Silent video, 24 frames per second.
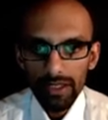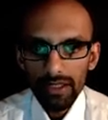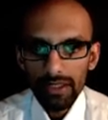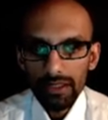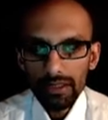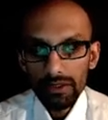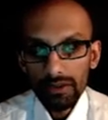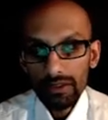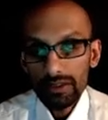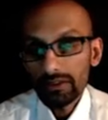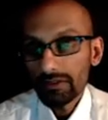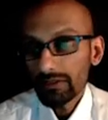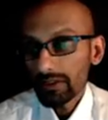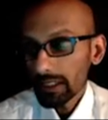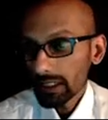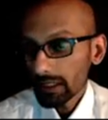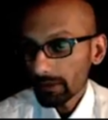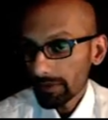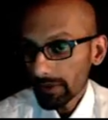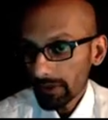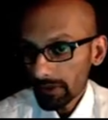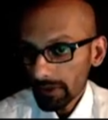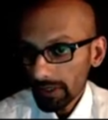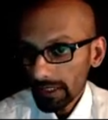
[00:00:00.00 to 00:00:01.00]
There is
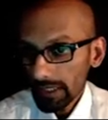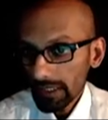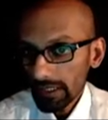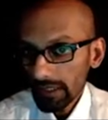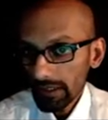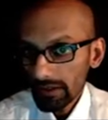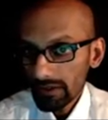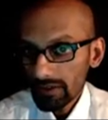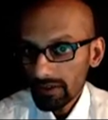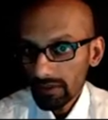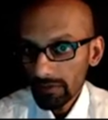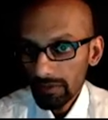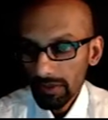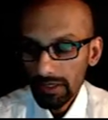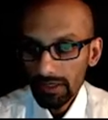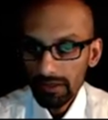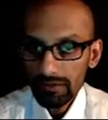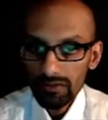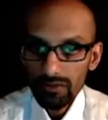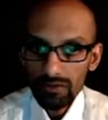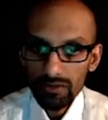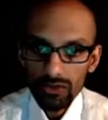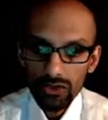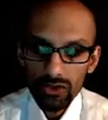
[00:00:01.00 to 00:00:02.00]
variability here, and some
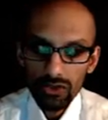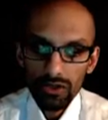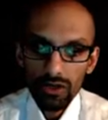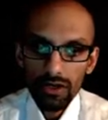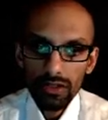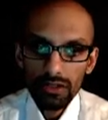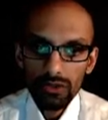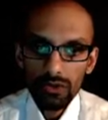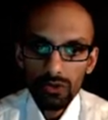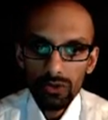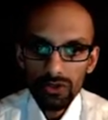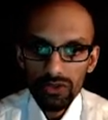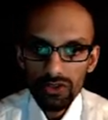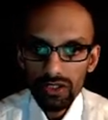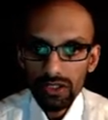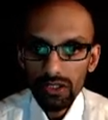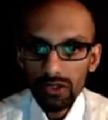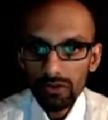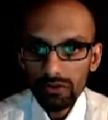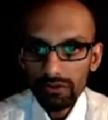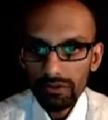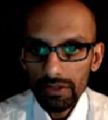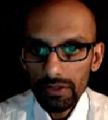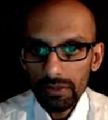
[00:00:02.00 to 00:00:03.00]
can start coursing
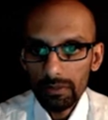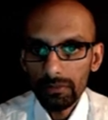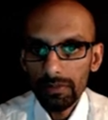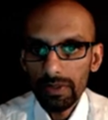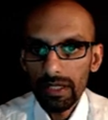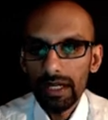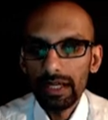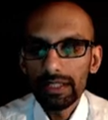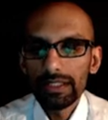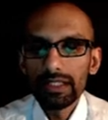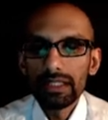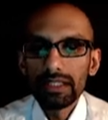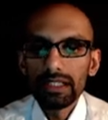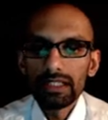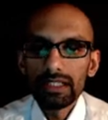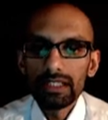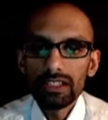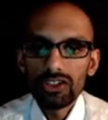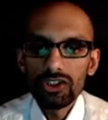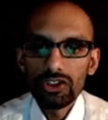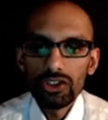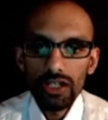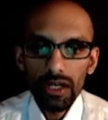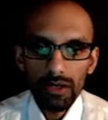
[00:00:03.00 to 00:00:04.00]
over, but
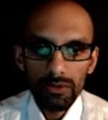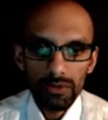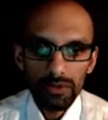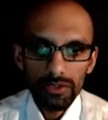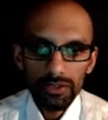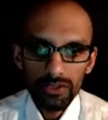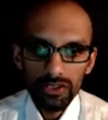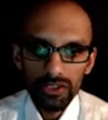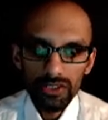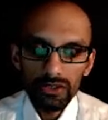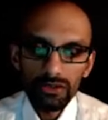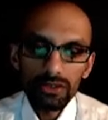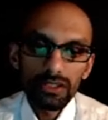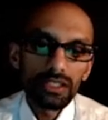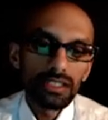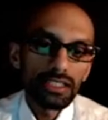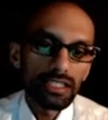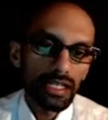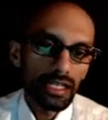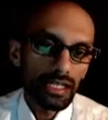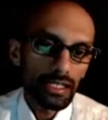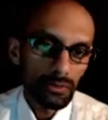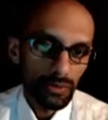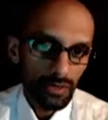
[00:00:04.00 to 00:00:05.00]
in general, they're still
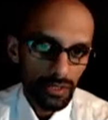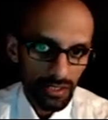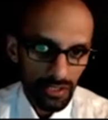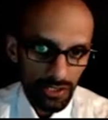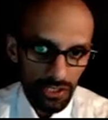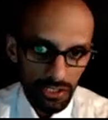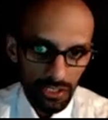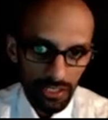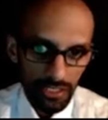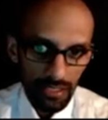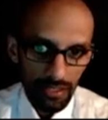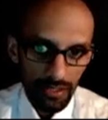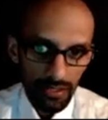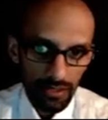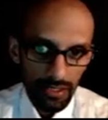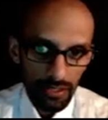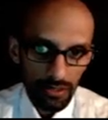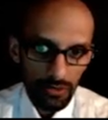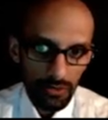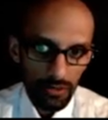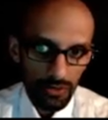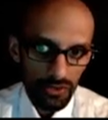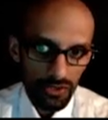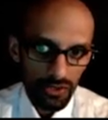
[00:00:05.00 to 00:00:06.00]
contained within a sheath that
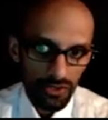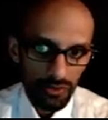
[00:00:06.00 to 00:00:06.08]
courses